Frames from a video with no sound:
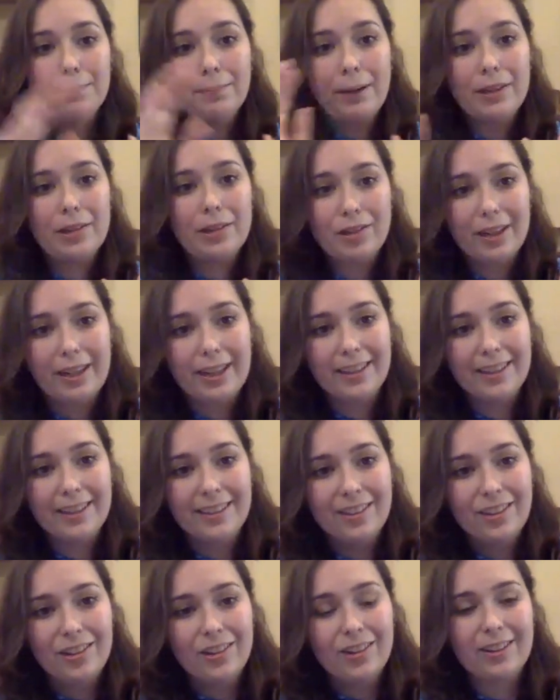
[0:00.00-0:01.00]
punchline,
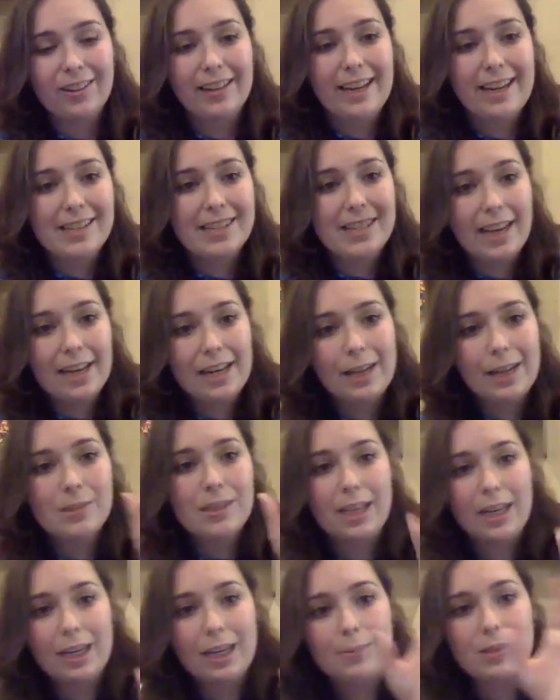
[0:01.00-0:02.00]
or like set up
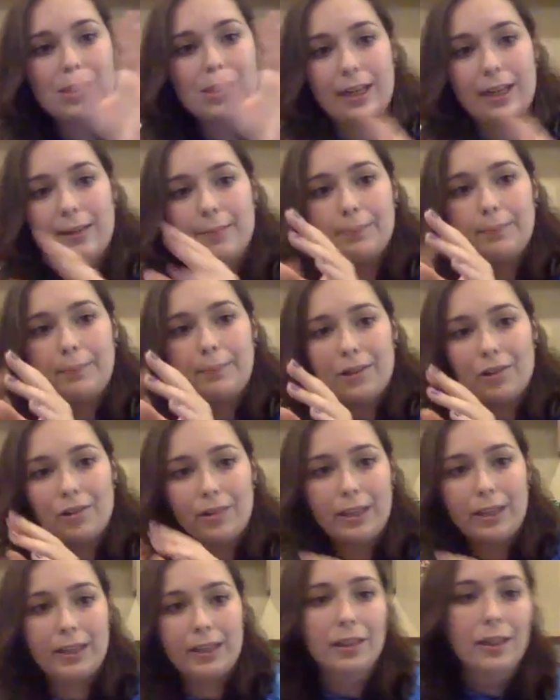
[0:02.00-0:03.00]

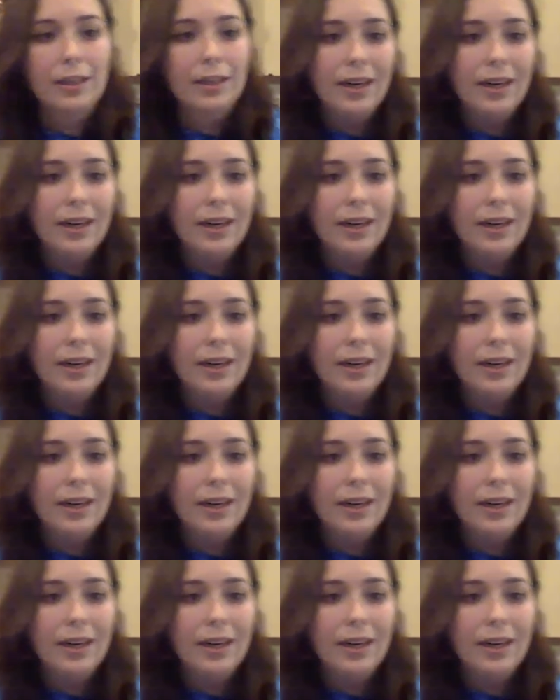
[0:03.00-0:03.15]
punchline.